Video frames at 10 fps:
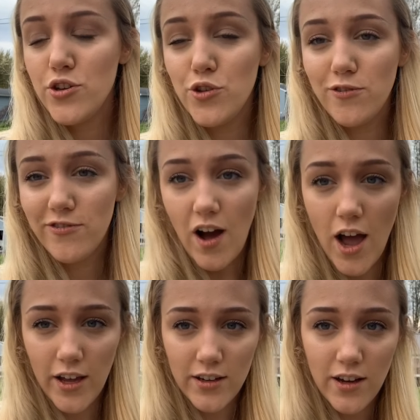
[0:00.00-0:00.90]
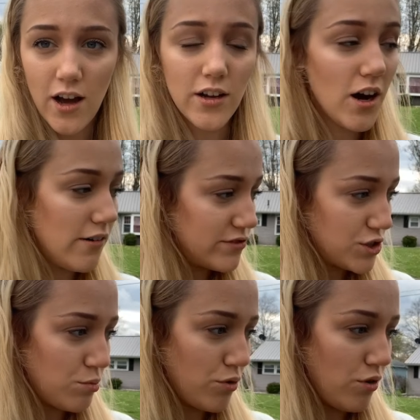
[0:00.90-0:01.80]
you find a
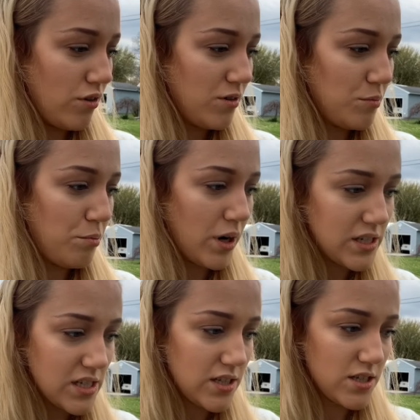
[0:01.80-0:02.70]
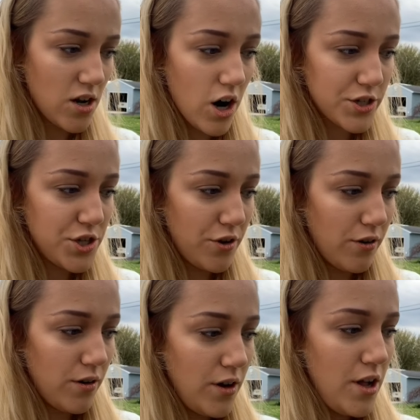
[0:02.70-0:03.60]
comfortable person to talk
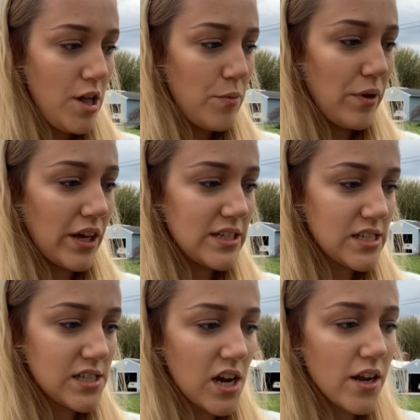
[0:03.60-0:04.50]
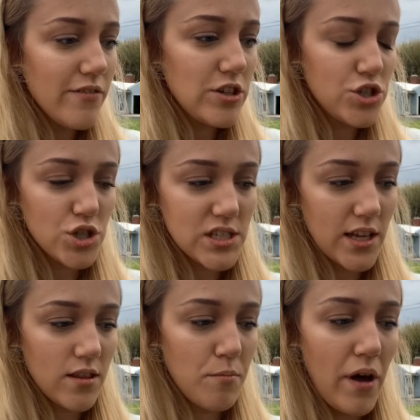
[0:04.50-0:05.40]
to because it's not even just
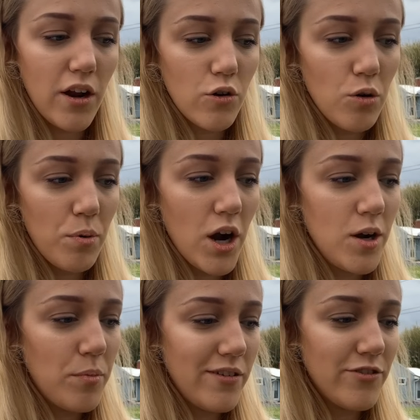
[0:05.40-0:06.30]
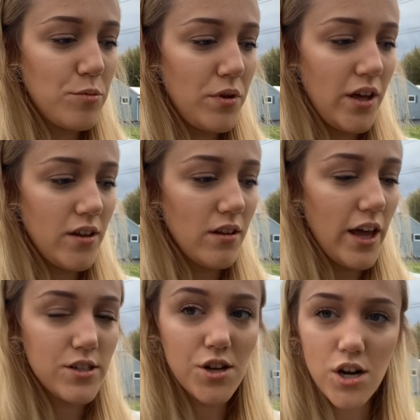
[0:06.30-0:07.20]
like the medical part, but for me,
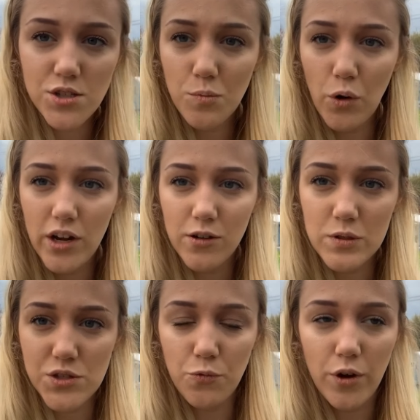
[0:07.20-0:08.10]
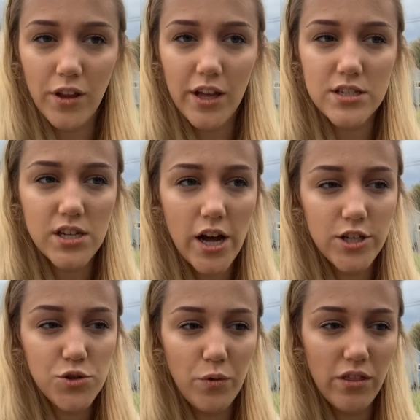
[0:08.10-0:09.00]
like Dr. Morton was really in
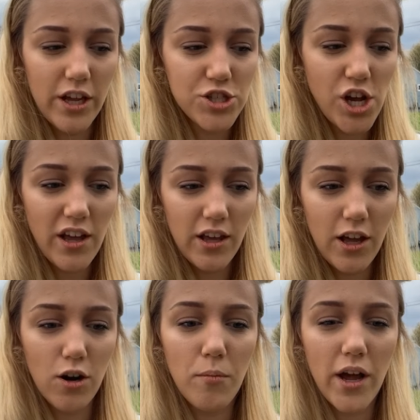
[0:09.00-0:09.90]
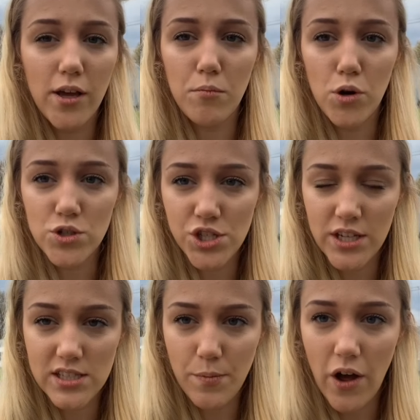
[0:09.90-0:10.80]
touch with like checking in on my
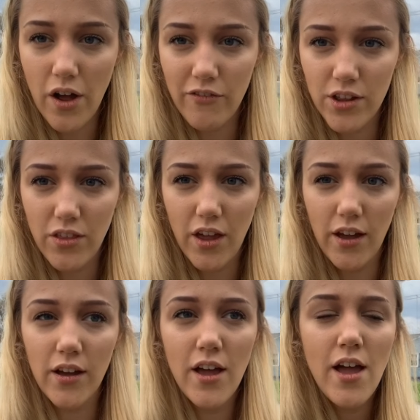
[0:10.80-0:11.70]
emotions about everything